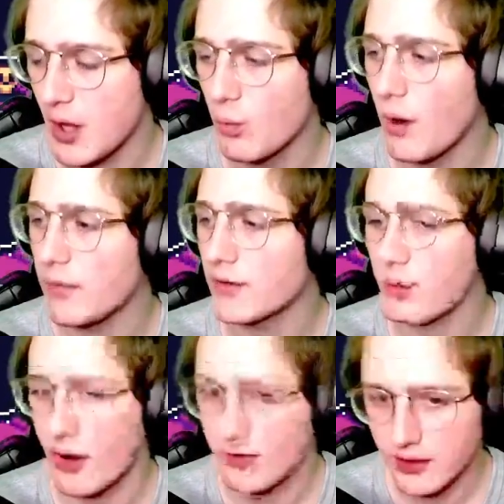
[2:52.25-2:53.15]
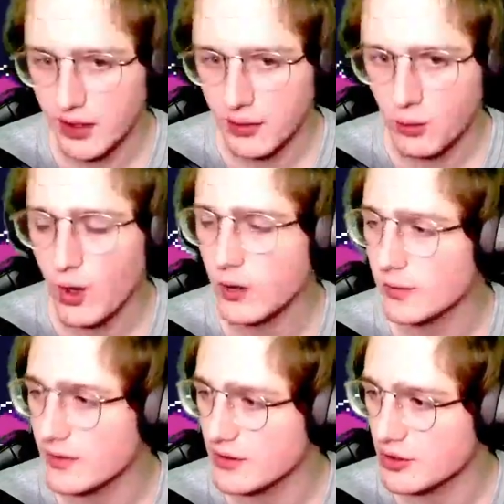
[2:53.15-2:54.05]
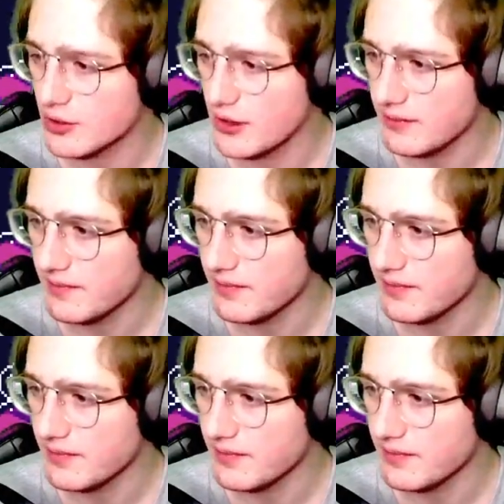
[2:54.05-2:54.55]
Webdub12, hello, welcome to the stream.